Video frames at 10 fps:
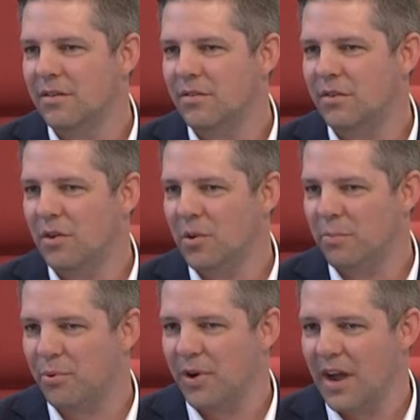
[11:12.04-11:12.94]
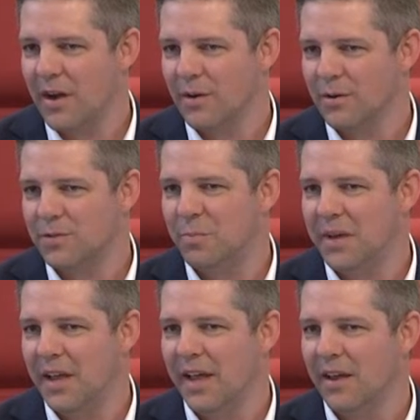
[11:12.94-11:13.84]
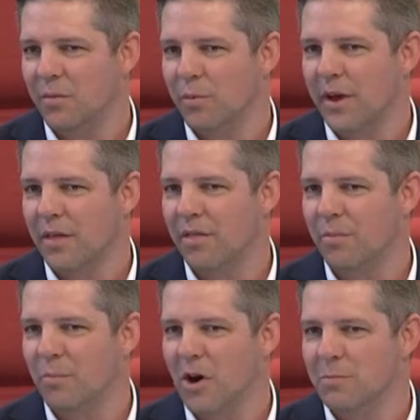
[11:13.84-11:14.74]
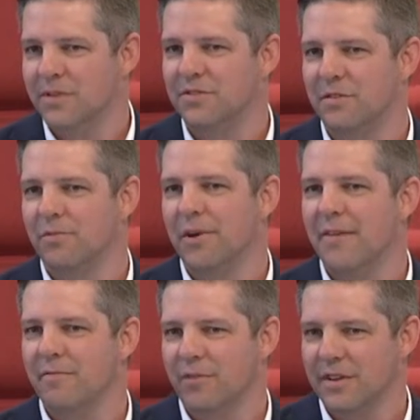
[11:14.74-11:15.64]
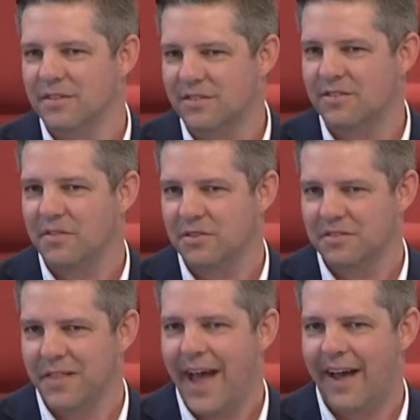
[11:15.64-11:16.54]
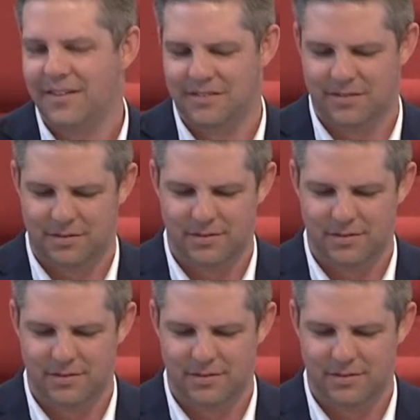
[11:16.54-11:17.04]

Do your prayers begin with moments of reverence such as that?